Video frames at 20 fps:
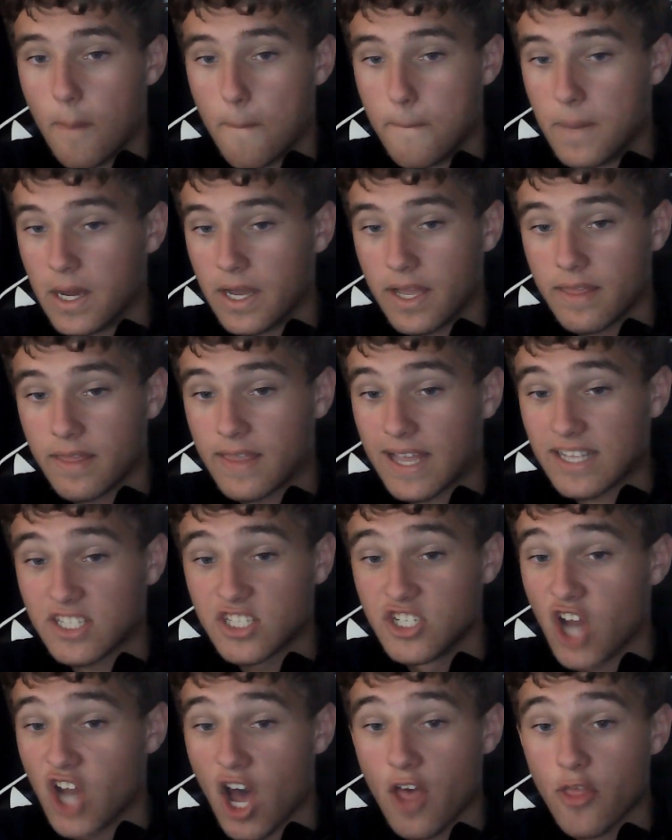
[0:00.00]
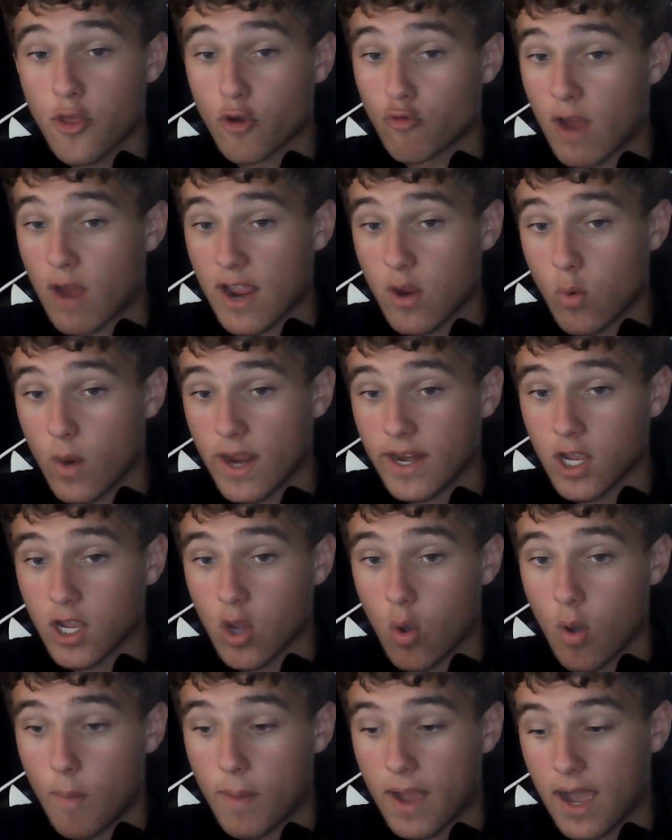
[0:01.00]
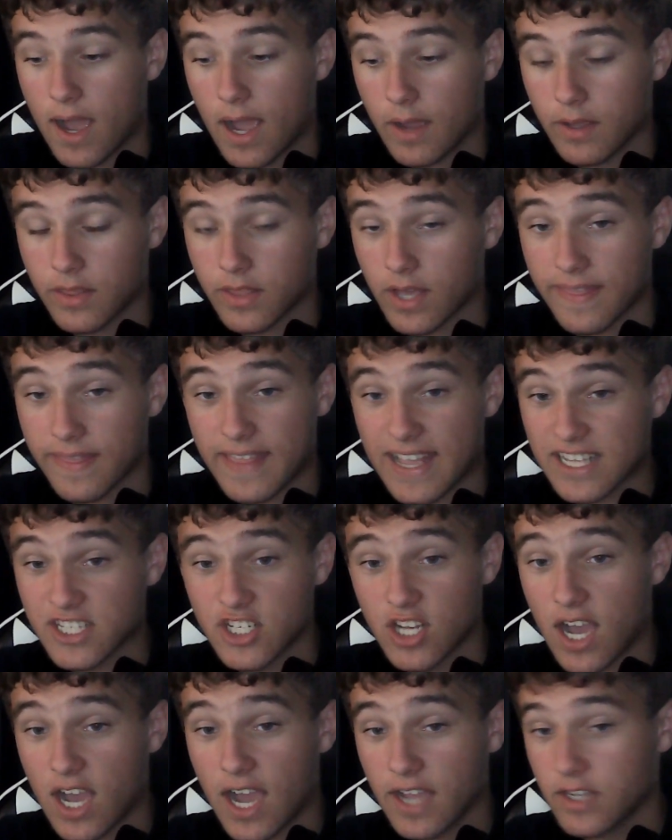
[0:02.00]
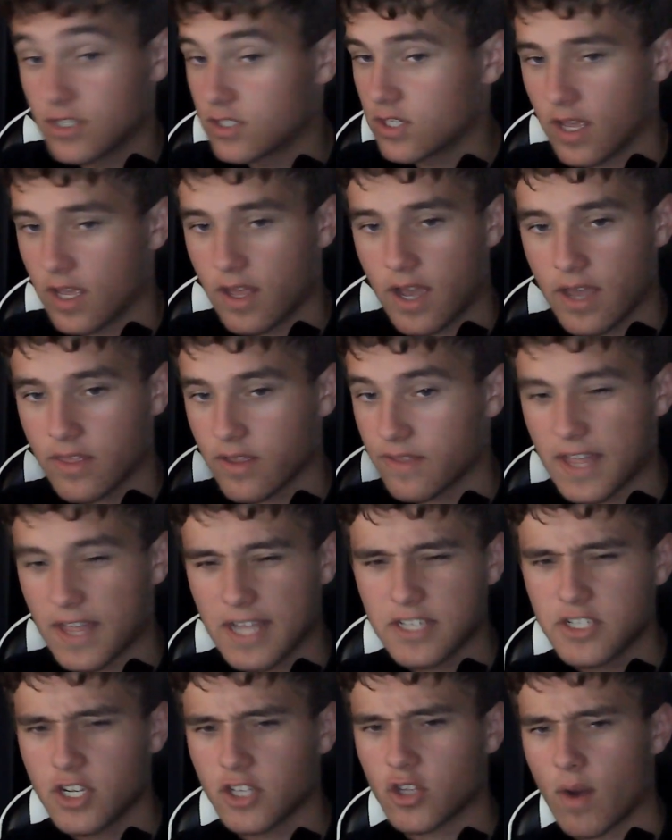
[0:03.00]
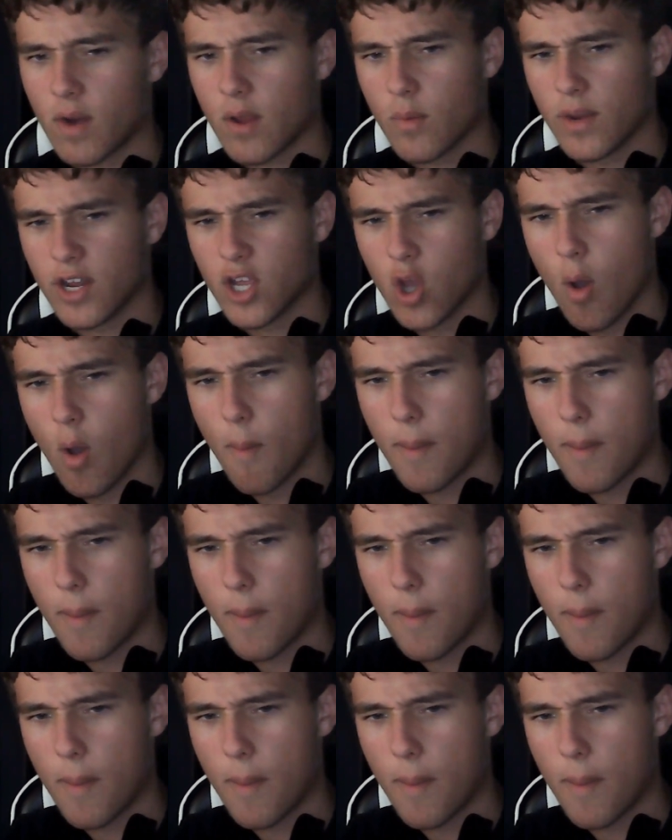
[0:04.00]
But that's not the right way to go about. I thought that's an, I'd so, I thought that's not the right way to go